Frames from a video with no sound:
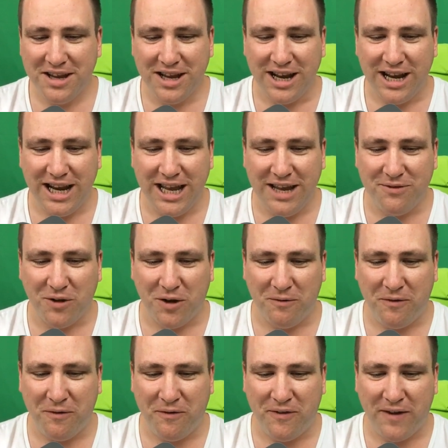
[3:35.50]
leave
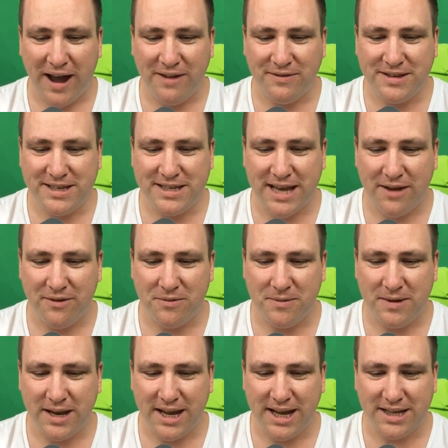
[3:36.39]
on for 5 to 7
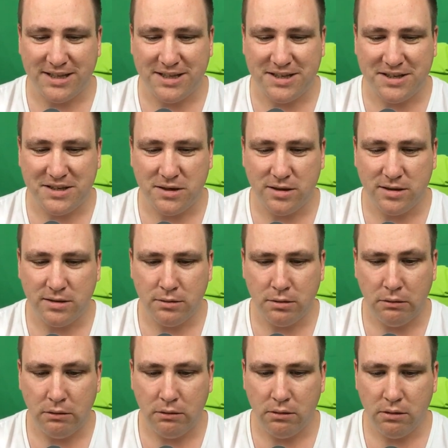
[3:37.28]
minutes.
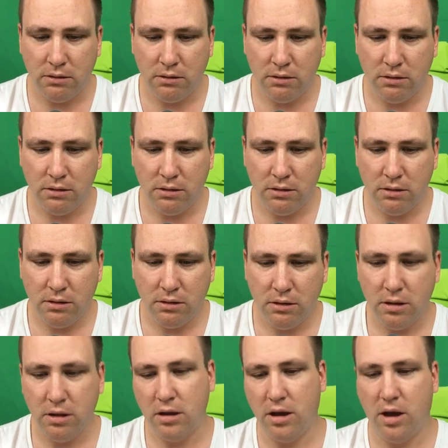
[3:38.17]

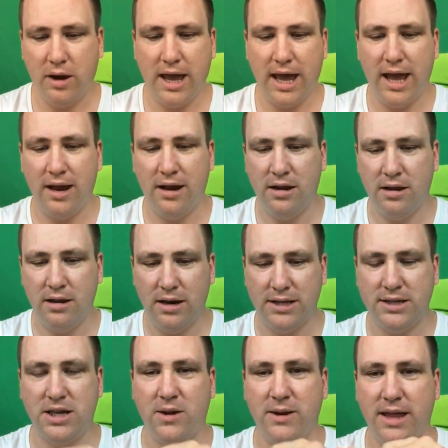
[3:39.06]
Okay,
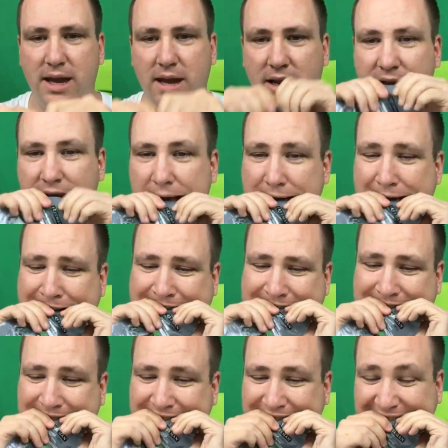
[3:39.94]
let's do it then.
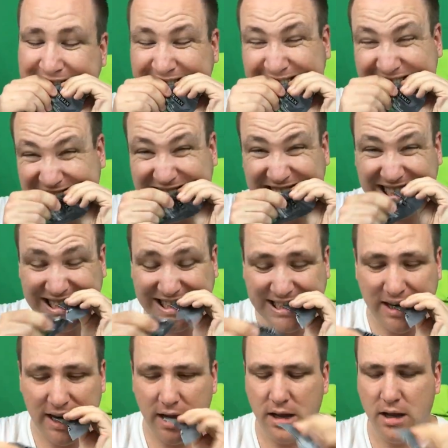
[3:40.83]
Oh. Let's
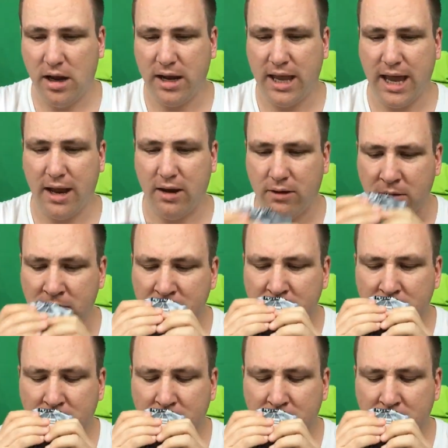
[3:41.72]
do it. Okay. Well,